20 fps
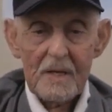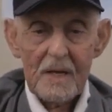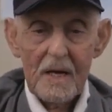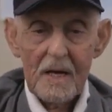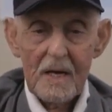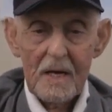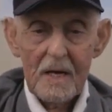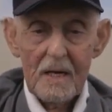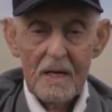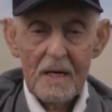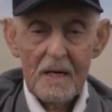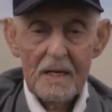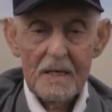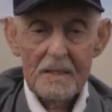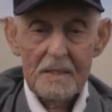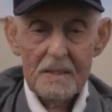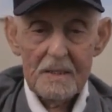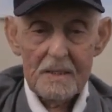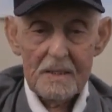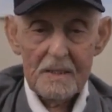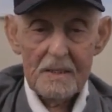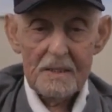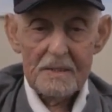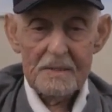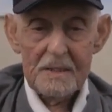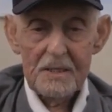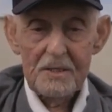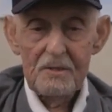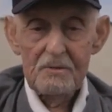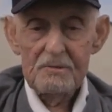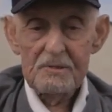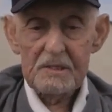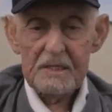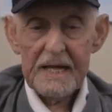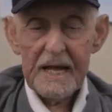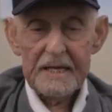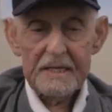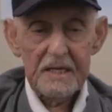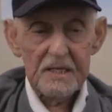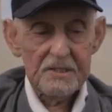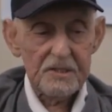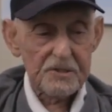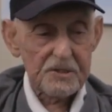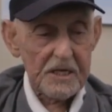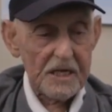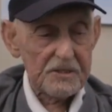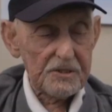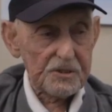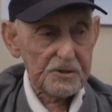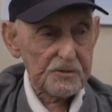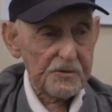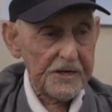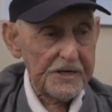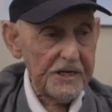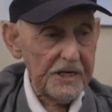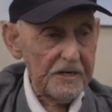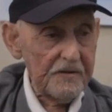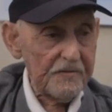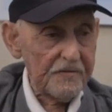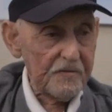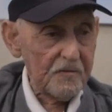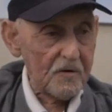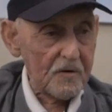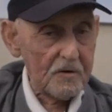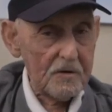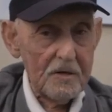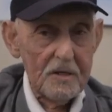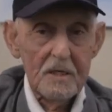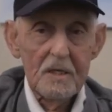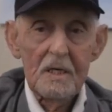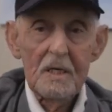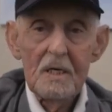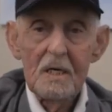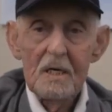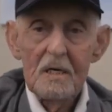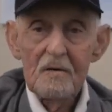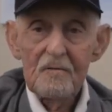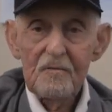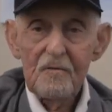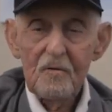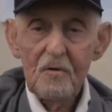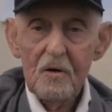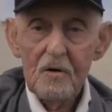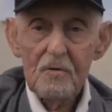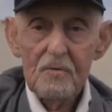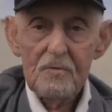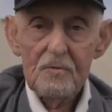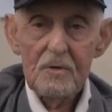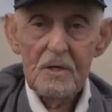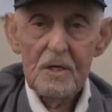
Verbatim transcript: and uh, they used that as as training for for